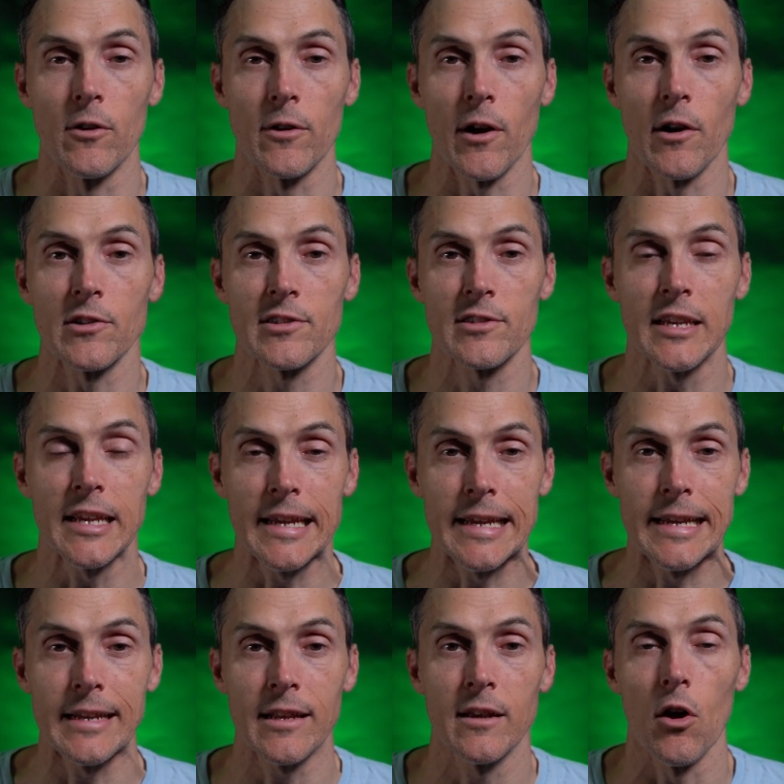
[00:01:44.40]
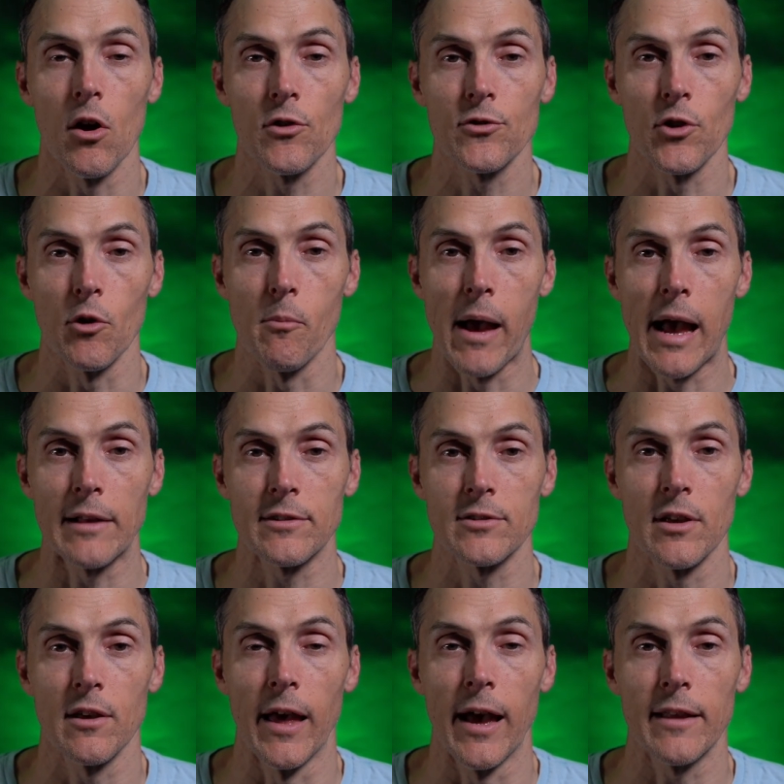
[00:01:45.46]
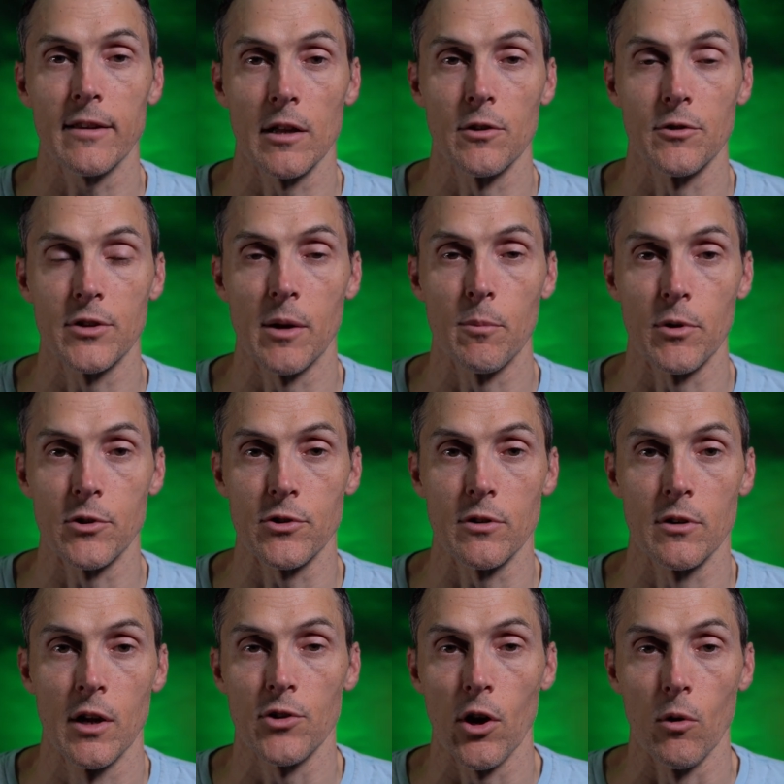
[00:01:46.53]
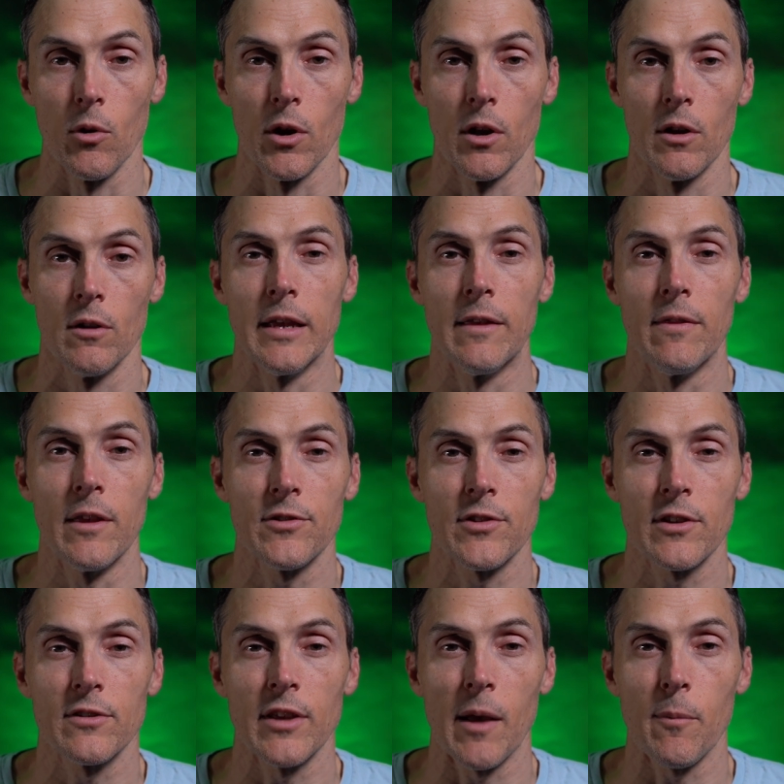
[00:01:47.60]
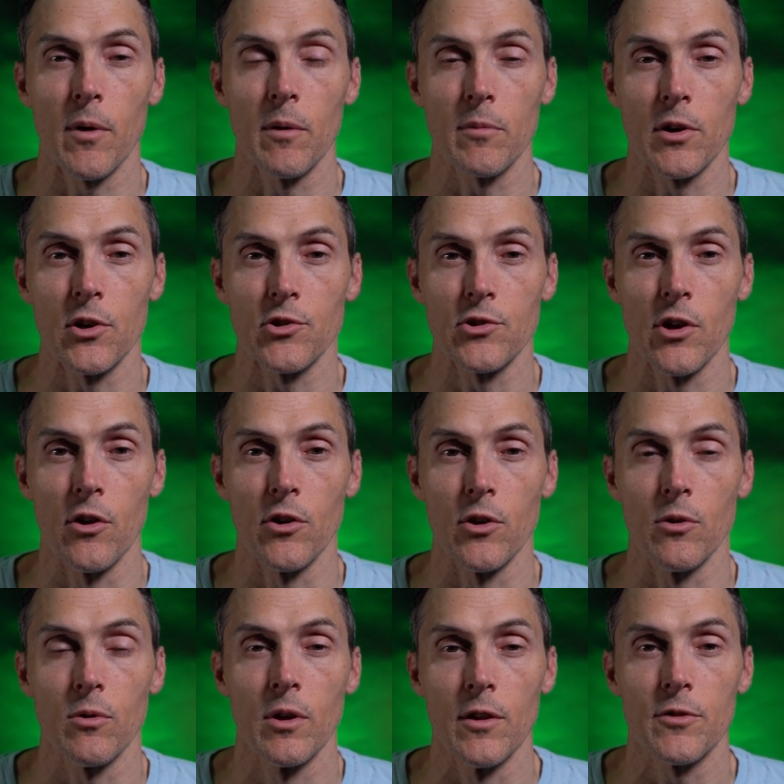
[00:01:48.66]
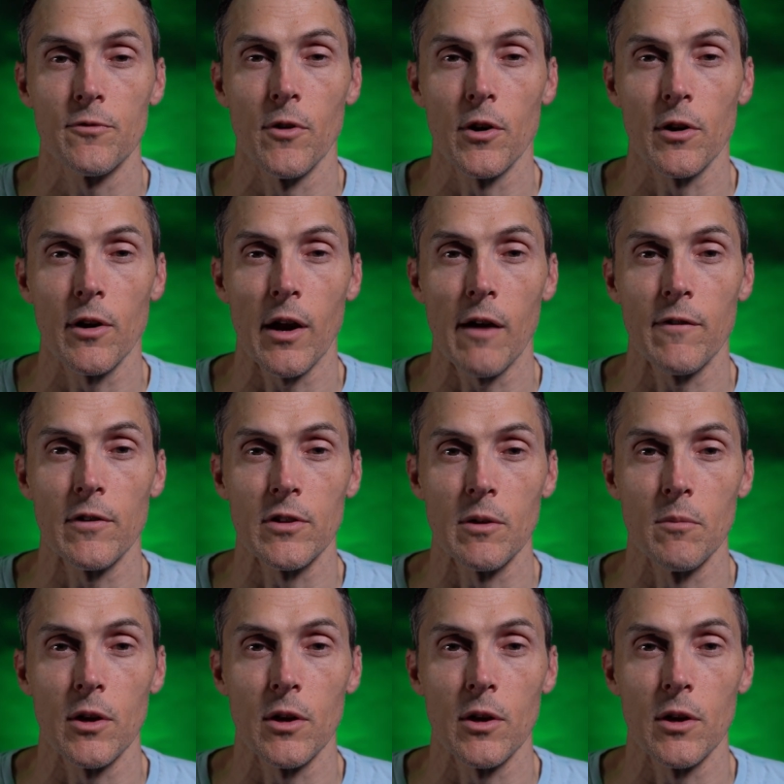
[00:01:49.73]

on our scene also match that color temperature. So in this example, I'm going to show you this photograph is a